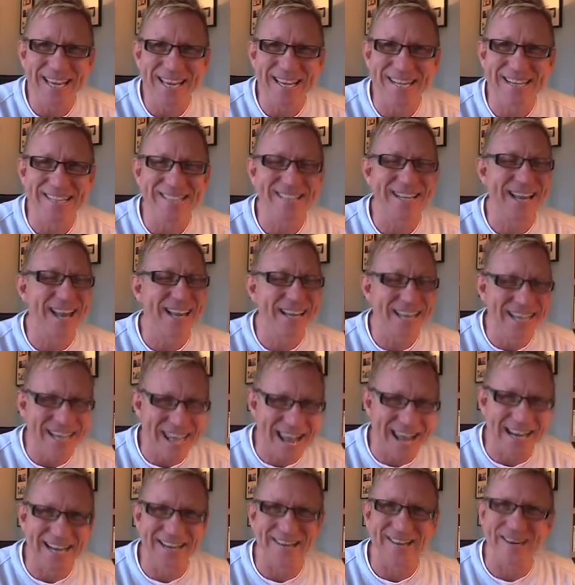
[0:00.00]
And
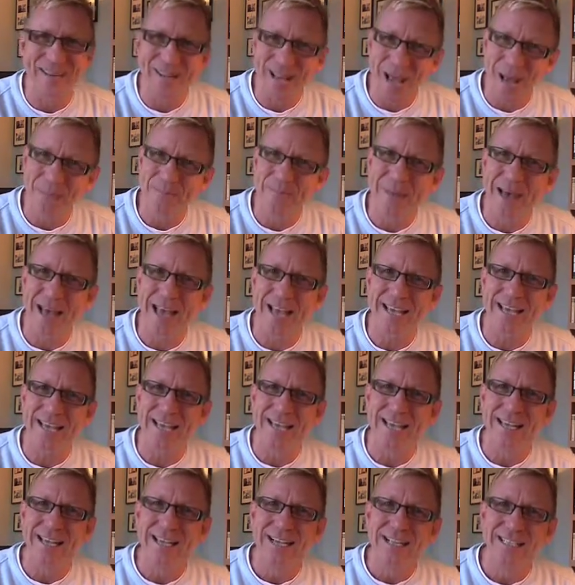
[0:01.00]
again, I've got to come back
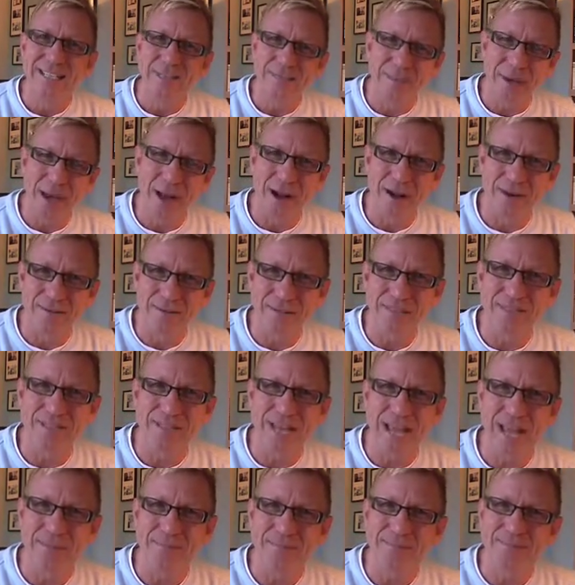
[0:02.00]
to the power of a
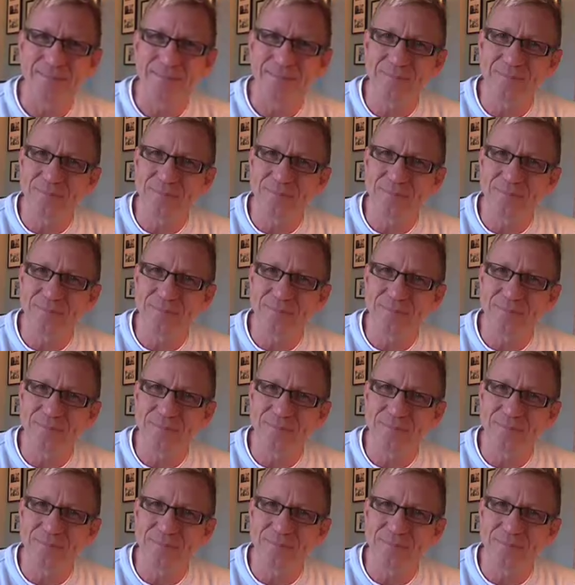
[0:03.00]
step.